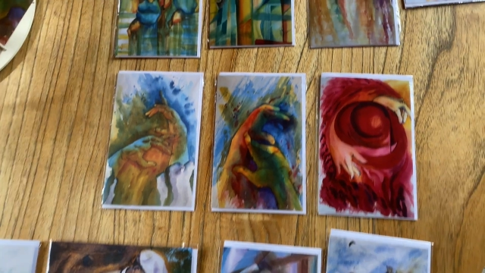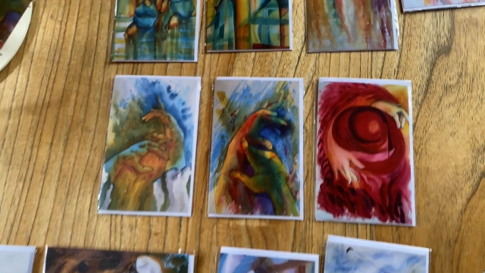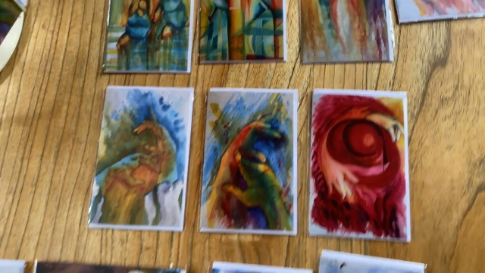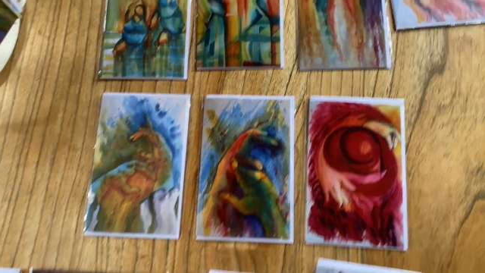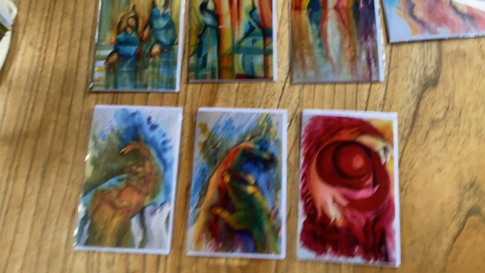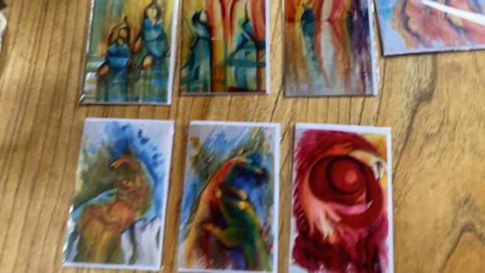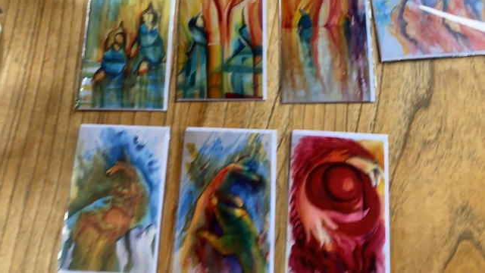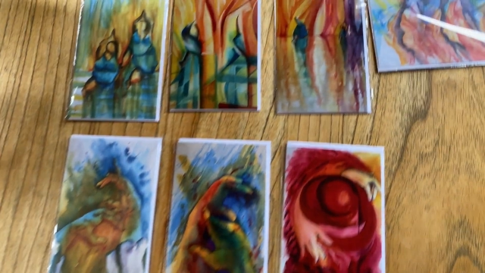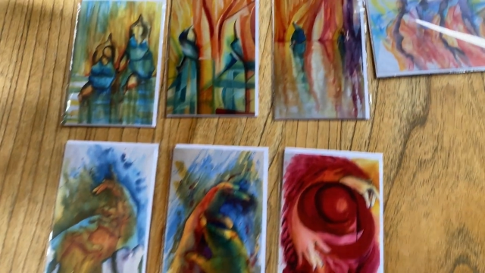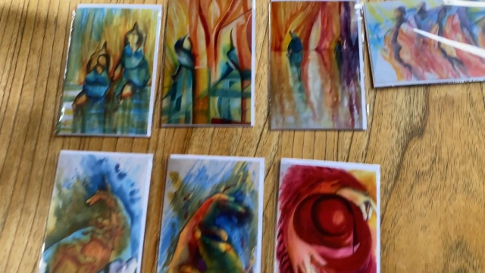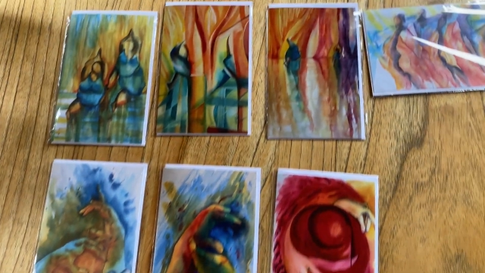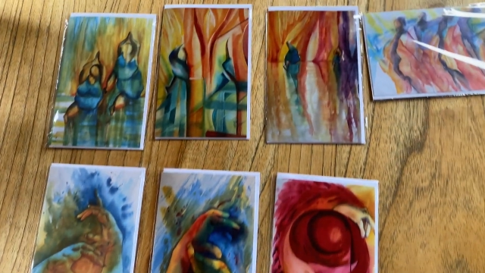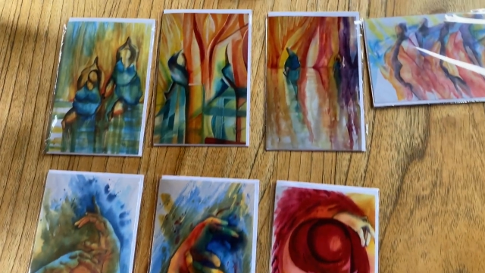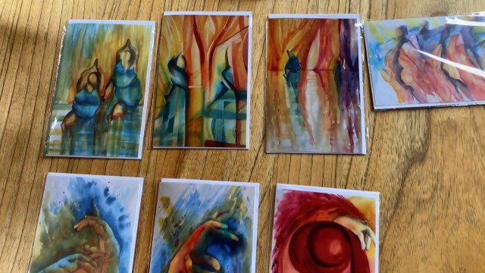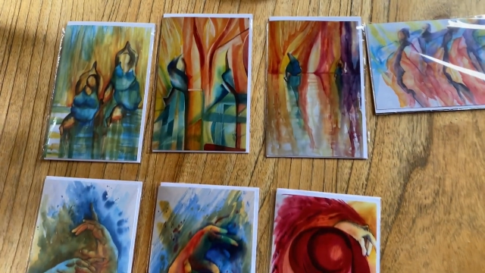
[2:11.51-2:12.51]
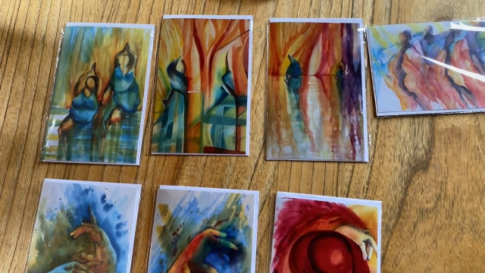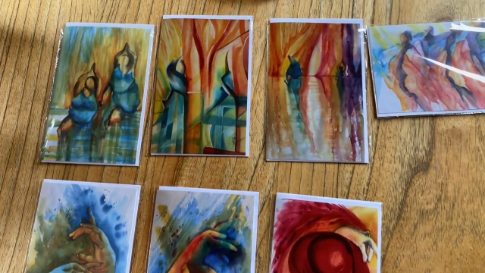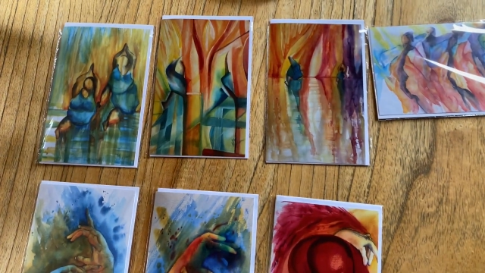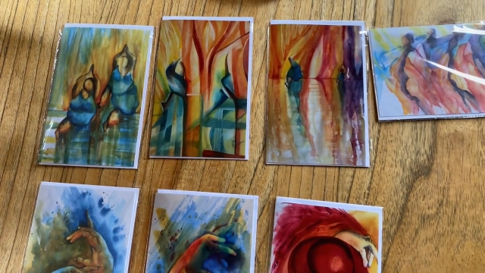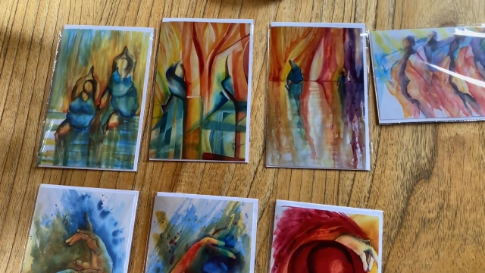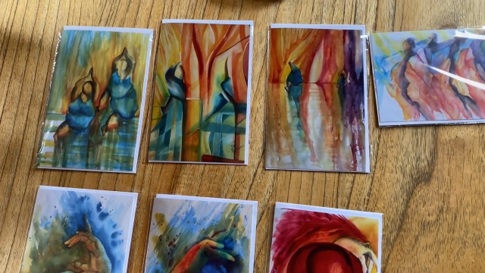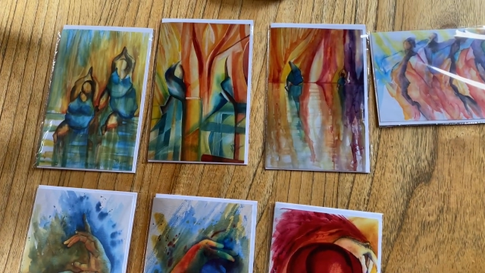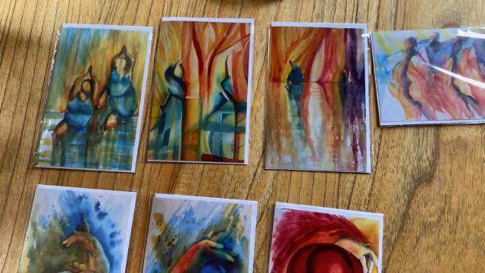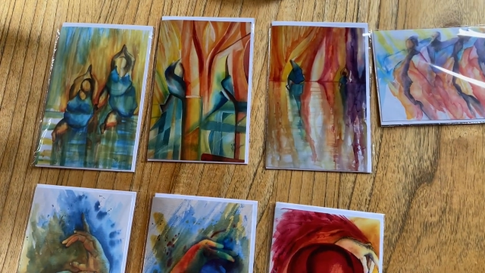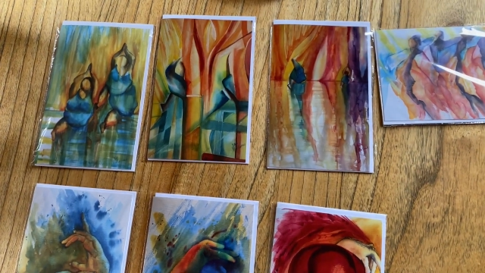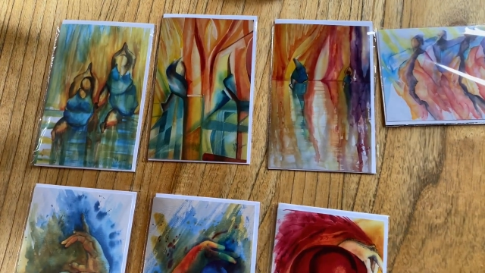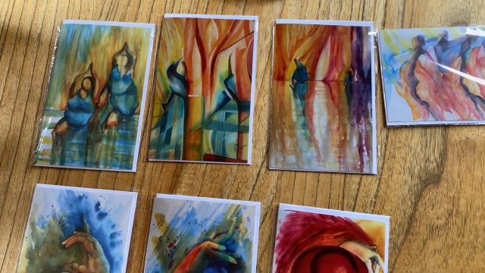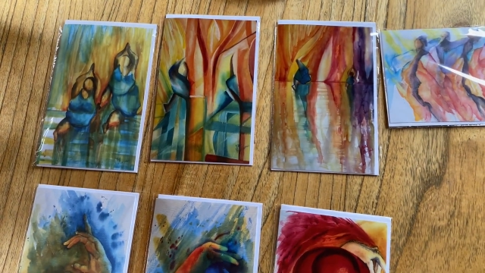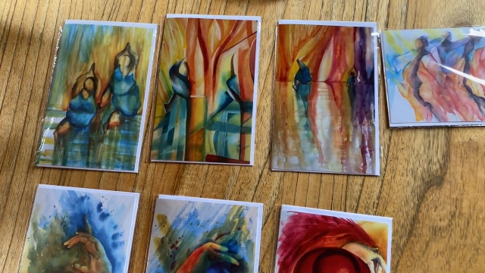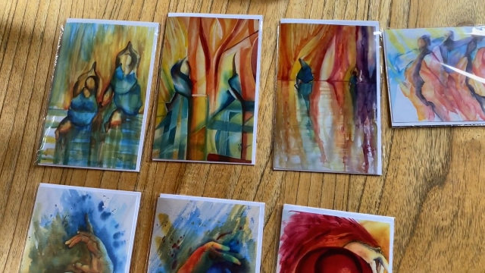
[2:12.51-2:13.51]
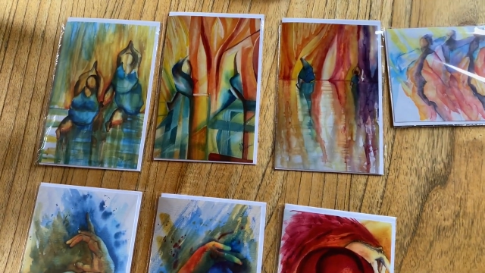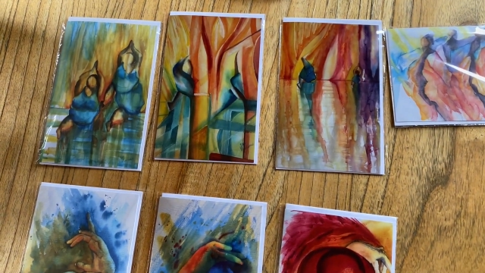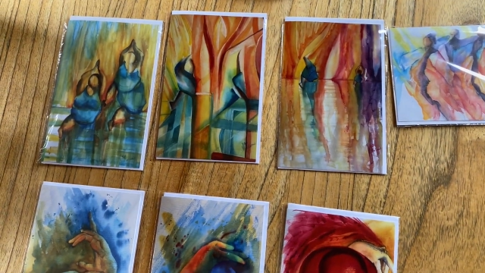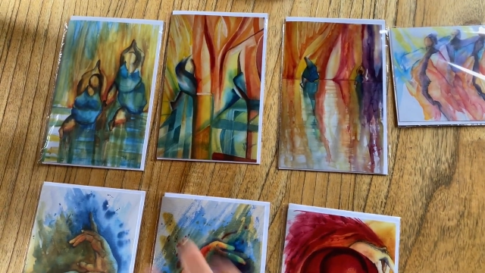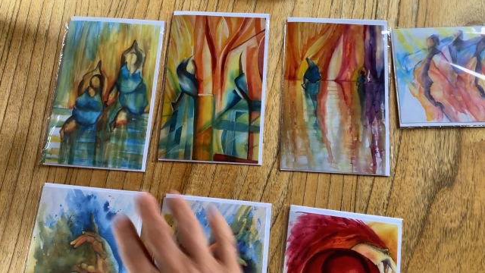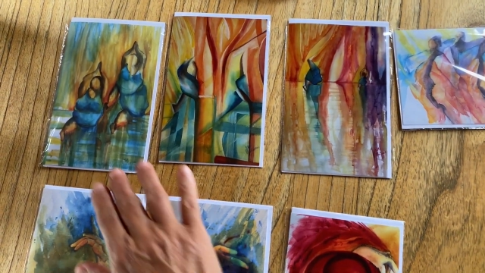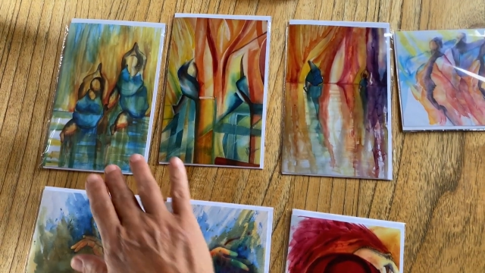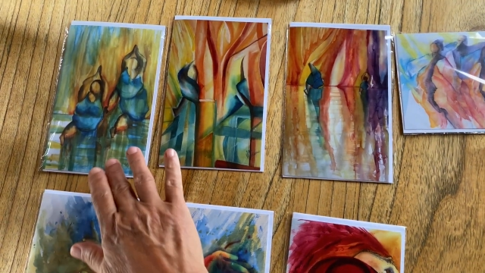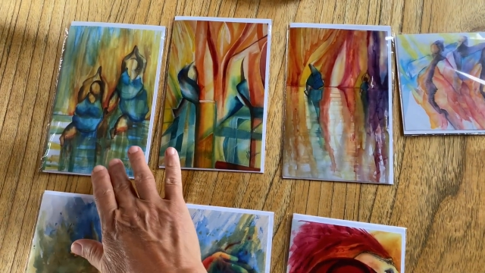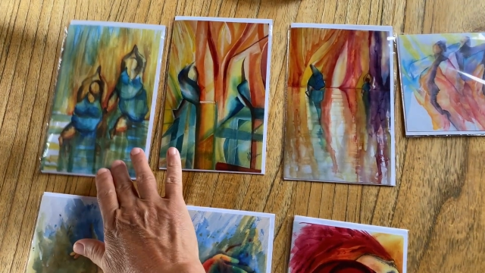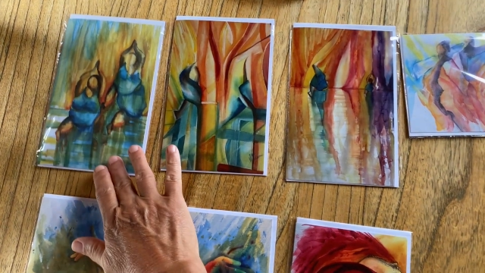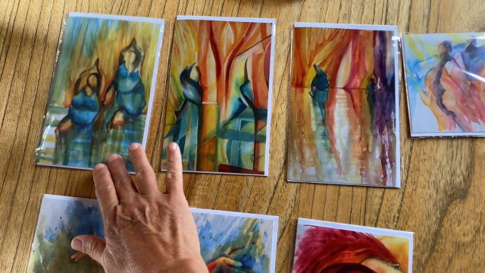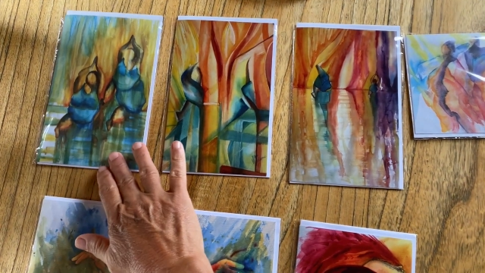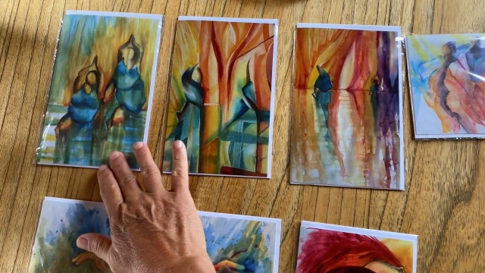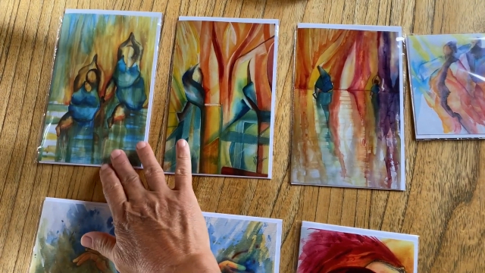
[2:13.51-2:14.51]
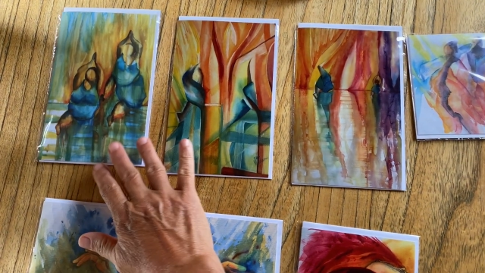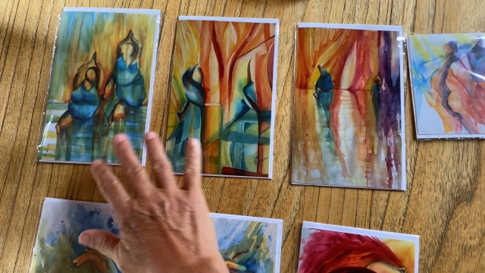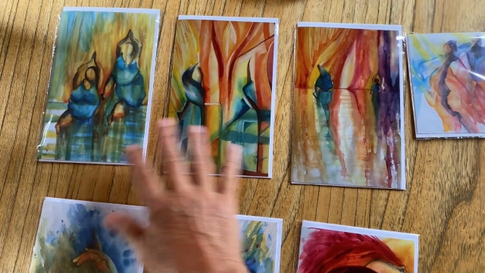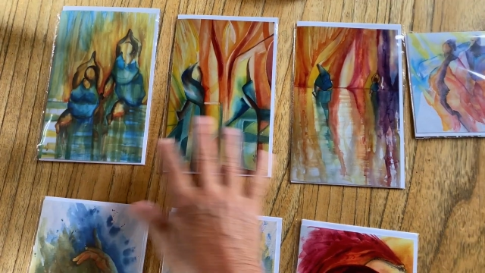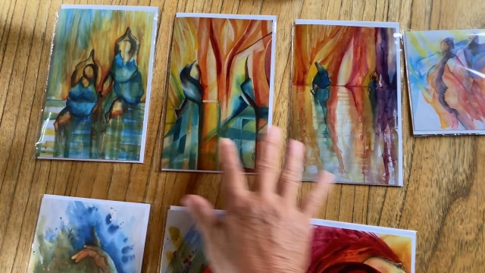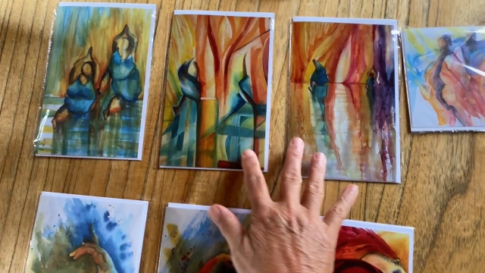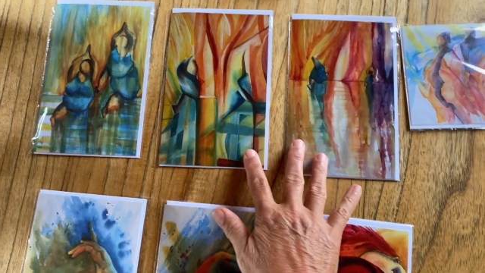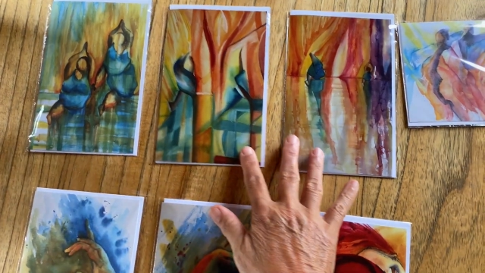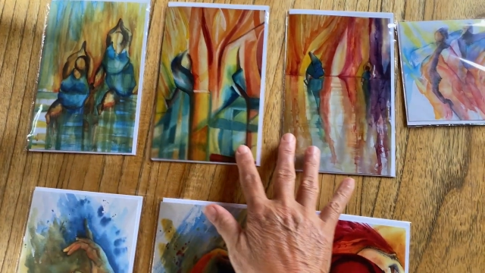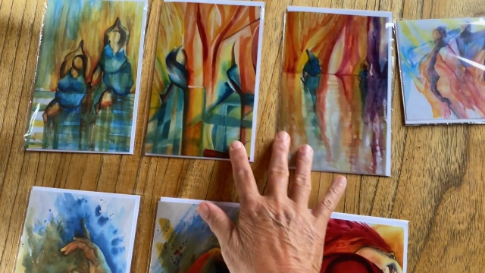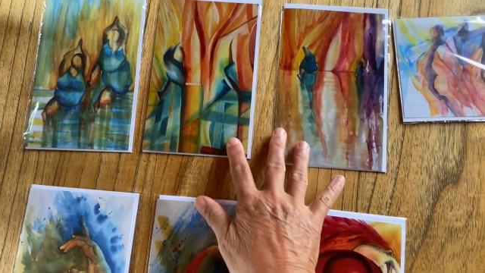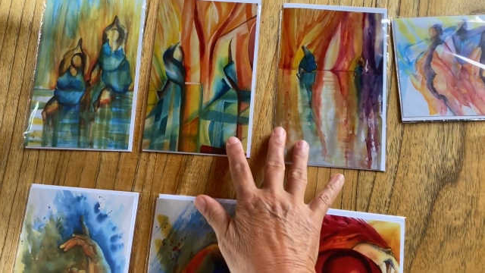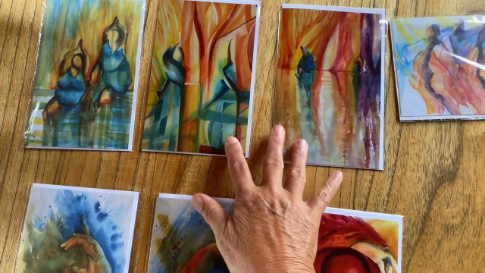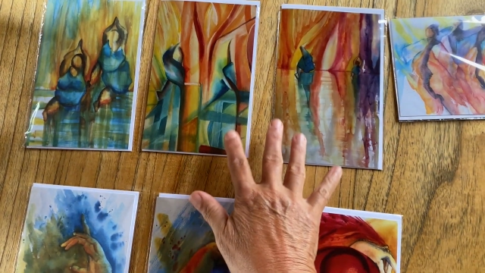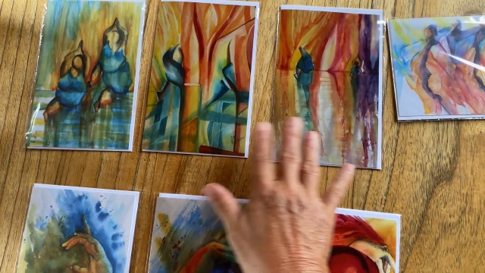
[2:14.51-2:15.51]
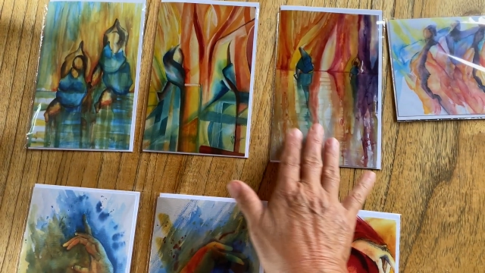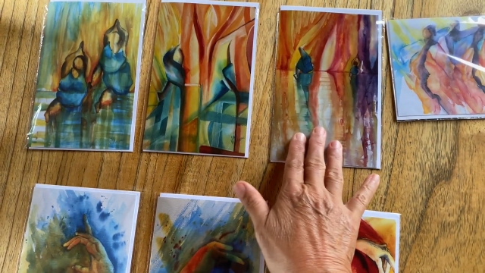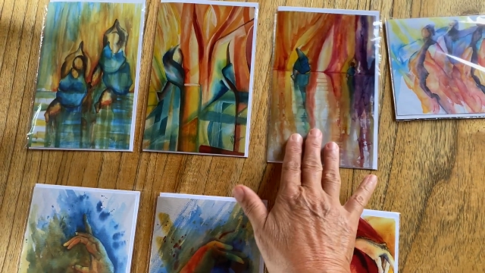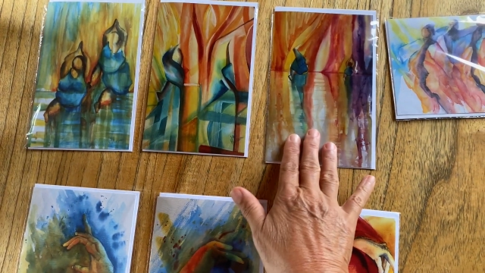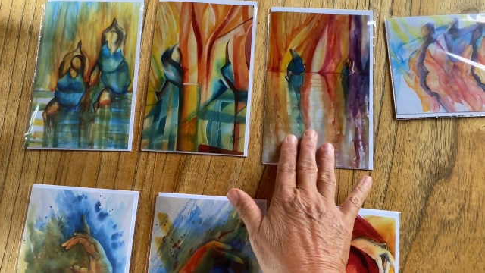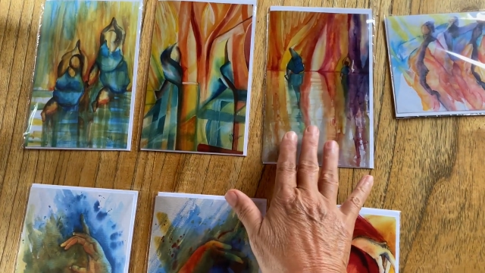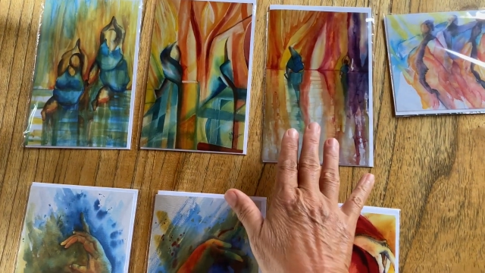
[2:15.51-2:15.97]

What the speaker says: (no speaker visible)